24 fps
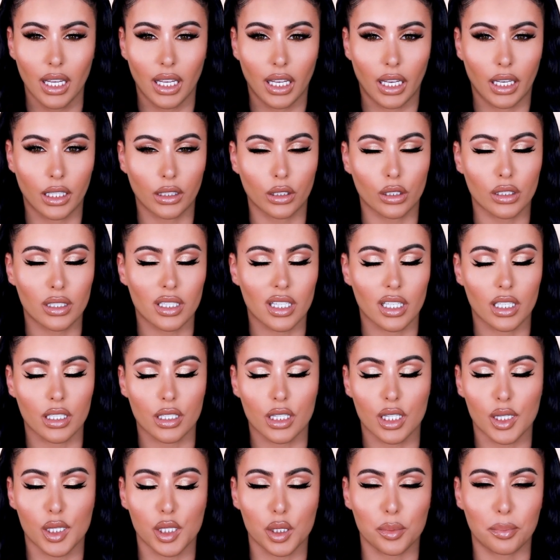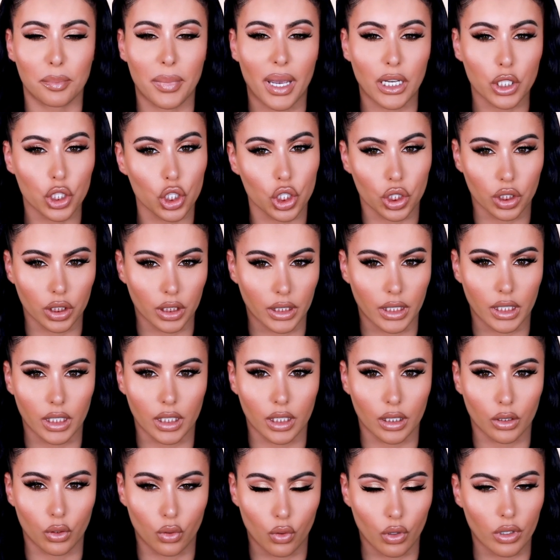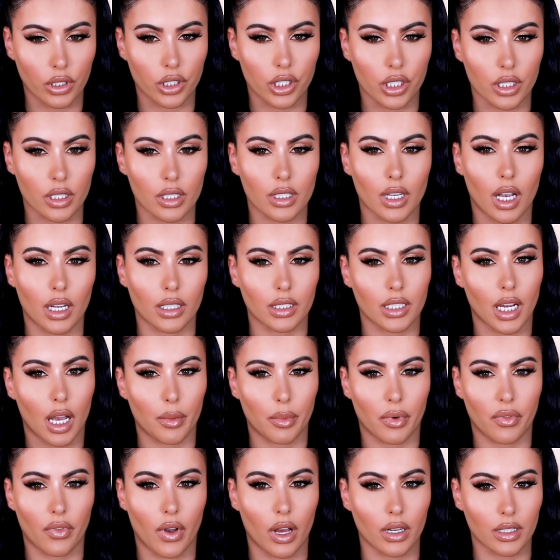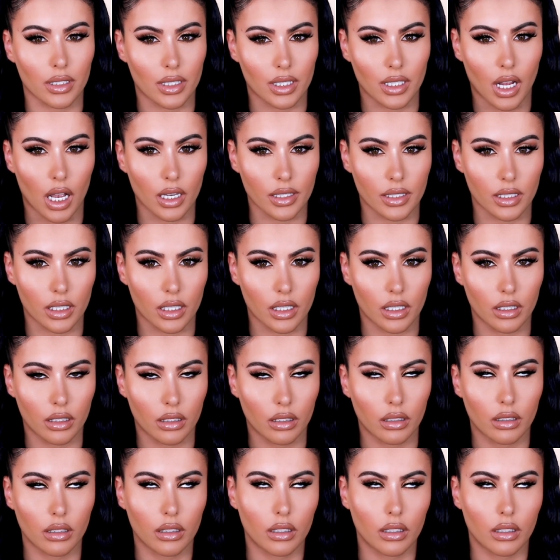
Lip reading: It looks especially gorgeous on top of Anastasia.